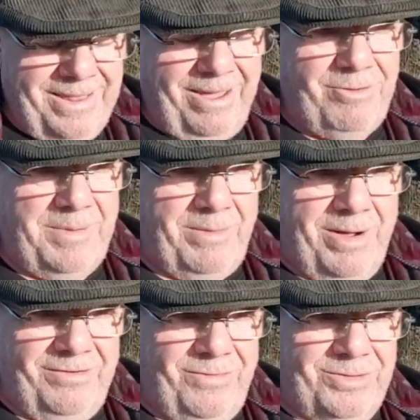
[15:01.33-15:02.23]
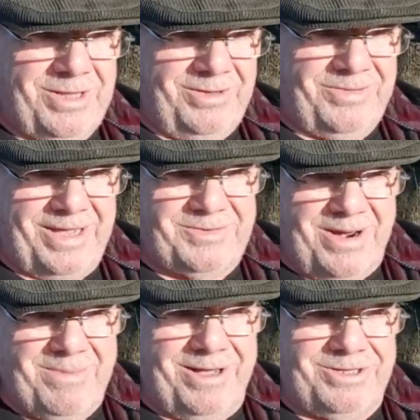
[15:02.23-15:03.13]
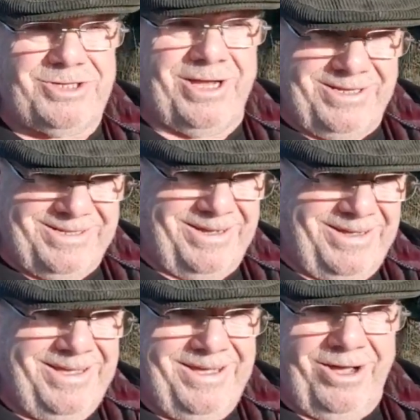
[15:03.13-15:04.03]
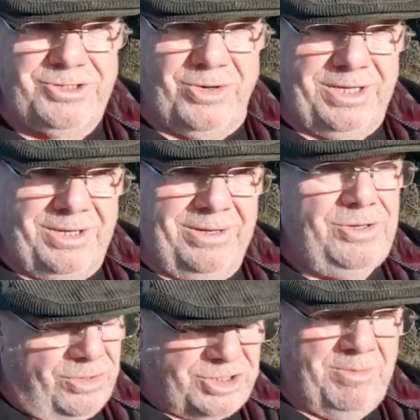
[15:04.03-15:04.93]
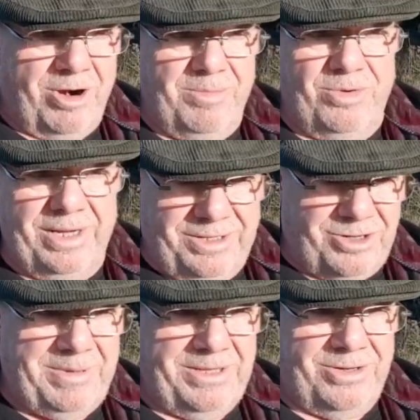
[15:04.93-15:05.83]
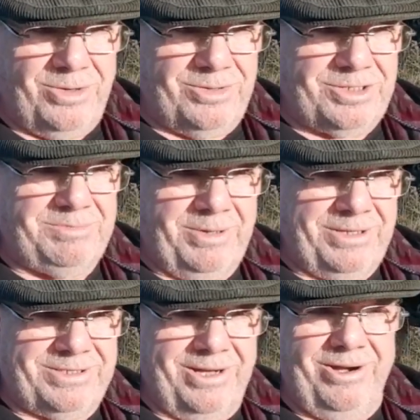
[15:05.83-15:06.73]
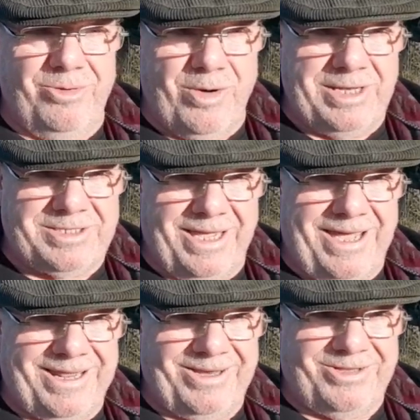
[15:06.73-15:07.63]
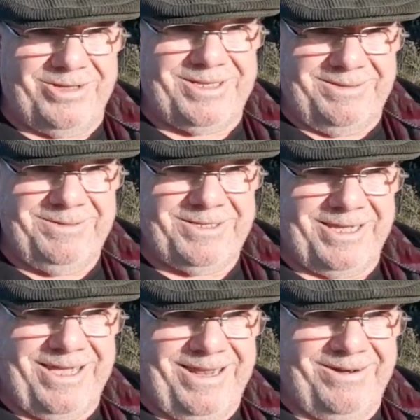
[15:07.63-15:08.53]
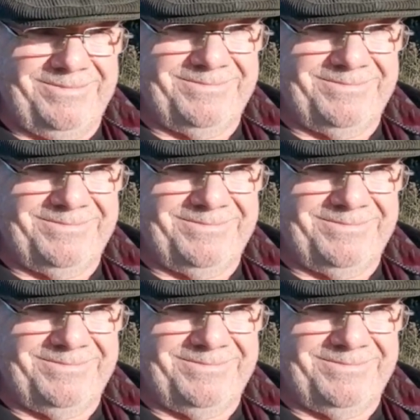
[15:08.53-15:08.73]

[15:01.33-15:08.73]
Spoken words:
that would be wonderful. So thanks very much, and I'll join you not tomorrow morning because I'll be at the courts, but on Wednesday at 8:30. You take care now.